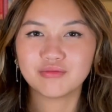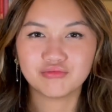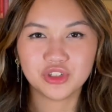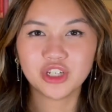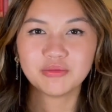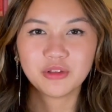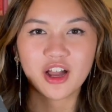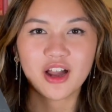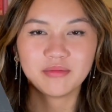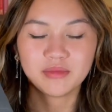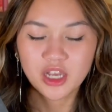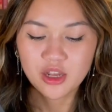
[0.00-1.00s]
Good
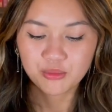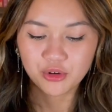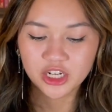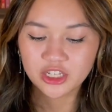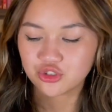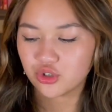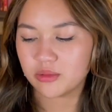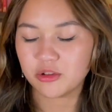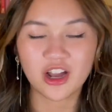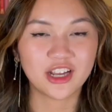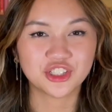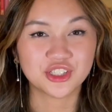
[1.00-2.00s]
plot, pretty enjoyable.
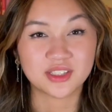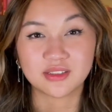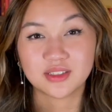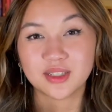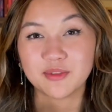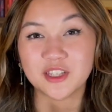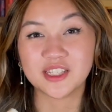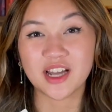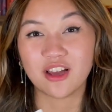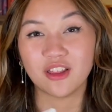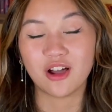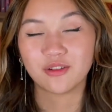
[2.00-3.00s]
I just, some of the
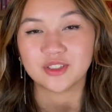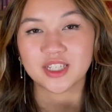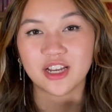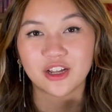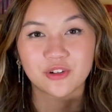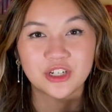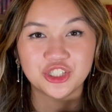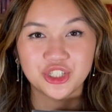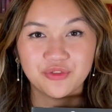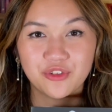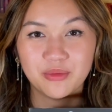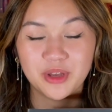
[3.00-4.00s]
dialogue was kind of
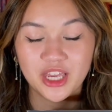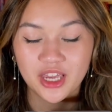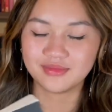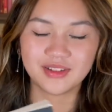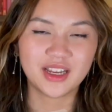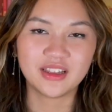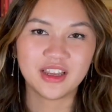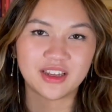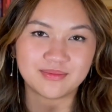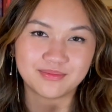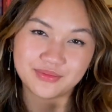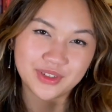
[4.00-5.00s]
cringy for me. I
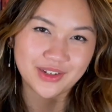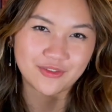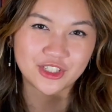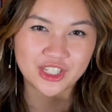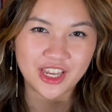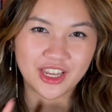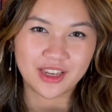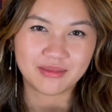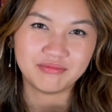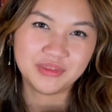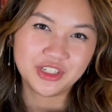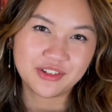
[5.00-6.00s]
like give or take it,
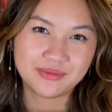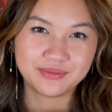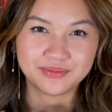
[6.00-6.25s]
you know?